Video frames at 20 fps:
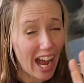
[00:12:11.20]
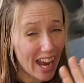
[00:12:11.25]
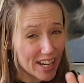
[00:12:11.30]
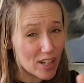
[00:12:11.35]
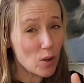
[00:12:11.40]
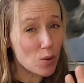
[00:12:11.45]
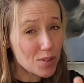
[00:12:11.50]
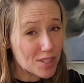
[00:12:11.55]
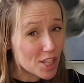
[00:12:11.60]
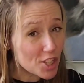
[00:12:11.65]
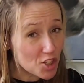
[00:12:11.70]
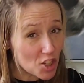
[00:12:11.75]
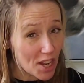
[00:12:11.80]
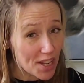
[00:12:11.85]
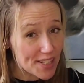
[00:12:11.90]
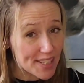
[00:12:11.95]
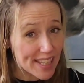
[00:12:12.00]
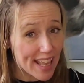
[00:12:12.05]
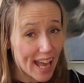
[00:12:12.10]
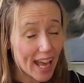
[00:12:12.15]
don't
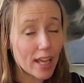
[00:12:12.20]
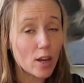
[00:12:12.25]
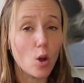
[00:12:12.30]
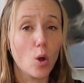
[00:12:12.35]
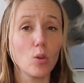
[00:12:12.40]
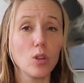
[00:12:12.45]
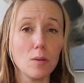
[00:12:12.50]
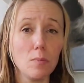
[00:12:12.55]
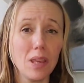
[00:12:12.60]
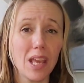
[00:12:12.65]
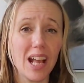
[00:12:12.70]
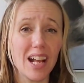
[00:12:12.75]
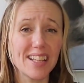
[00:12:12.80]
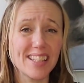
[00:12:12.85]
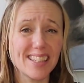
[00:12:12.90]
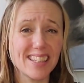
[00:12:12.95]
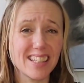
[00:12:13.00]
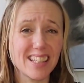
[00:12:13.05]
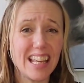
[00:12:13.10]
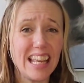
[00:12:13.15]
suggest that, only
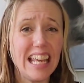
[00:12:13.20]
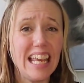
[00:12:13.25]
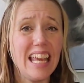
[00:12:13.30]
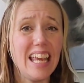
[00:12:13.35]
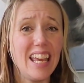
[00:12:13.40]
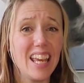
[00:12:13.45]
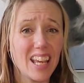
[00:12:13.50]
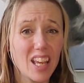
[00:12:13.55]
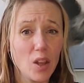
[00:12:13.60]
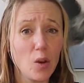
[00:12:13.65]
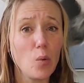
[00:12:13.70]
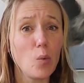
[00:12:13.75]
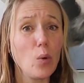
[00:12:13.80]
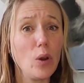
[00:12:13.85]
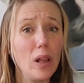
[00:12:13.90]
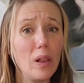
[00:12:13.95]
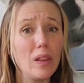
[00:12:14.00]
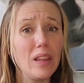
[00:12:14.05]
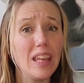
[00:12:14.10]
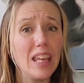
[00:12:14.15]
because it can
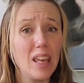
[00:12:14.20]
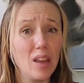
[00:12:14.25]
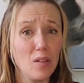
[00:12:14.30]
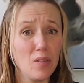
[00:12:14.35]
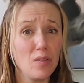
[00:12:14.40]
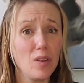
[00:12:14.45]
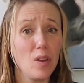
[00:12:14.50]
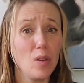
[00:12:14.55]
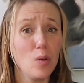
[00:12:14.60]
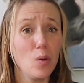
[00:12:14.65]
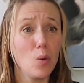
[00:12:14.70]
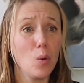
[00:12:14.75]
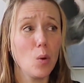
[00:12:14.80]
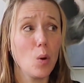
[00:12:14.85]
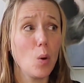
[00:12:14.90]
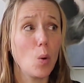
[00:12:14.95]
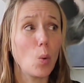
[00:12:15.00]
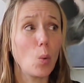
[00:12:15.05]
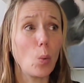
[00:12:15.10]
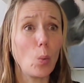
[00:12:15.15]
really give
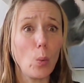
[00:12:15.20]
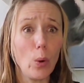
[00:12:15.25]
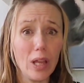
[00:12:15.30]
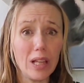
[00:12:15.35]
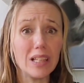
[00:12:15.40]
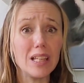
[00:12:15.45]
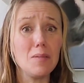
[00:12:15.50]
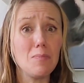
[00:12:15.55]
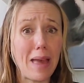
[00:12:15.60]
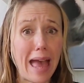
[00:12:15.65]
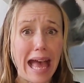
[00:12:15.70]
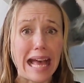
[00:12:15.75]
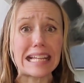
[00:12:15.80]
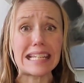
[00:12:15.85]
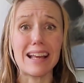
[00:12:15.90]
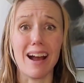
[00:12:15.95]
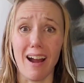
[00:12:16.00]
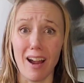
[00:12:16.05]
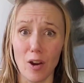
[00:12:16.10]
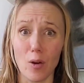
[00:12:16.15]
you really bad
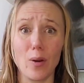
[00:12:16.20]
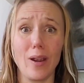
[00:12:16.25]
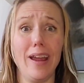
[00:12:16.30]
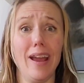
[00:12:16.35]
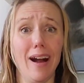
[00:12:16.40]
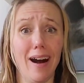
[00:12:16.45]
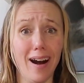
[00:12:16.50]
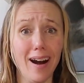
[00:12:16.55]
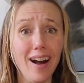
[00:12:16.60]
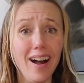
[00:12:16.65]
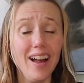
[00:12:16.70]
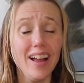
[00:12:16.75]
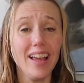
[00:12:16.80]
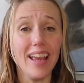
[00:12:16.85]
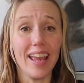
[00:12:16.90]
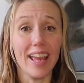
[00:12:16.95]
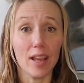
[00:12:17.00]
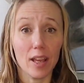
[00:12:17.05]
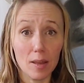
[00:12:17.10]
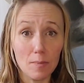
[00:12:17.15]
diarrhea.
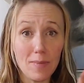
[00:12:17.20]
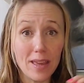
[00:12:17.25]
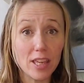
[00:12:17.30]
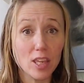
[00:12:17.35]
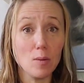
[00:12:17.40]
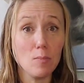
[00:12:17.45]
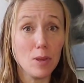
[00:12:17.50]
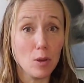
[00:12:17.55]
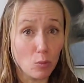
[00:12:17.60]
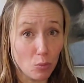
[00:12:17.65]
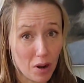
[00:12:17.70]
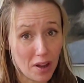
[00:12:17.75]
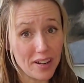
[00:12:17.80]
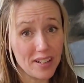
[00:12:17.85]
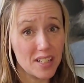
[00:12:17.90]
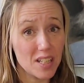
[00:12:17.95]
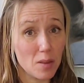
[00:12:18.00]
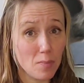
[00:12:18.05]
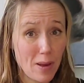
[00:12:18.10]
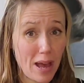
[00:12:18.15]
It can make you be running
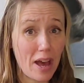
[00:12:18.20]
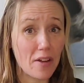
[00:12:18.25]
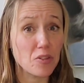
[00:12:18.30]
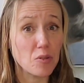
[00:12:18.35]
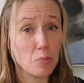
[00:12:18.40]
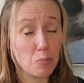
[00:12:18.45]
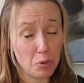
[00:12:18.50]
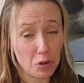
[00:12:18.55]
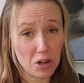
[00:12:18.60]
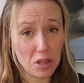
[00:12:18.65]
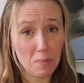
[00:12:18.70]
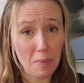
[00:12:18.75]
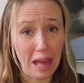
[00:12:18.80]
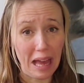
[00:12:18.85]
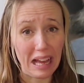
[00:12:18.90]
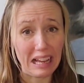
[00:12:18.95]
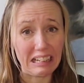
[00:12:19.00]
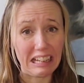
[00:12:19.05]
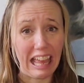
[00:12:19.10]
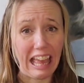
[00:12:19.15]
to the bathroom pretty
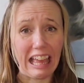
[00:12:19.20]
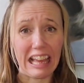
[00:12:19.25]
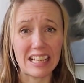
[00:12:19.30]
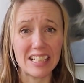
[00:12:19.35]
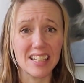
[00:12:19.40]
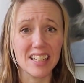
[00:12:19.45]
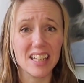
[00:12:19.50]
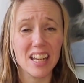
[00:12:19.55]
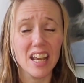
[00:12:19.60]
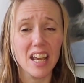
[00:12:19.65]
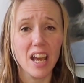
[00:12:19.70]
bad, and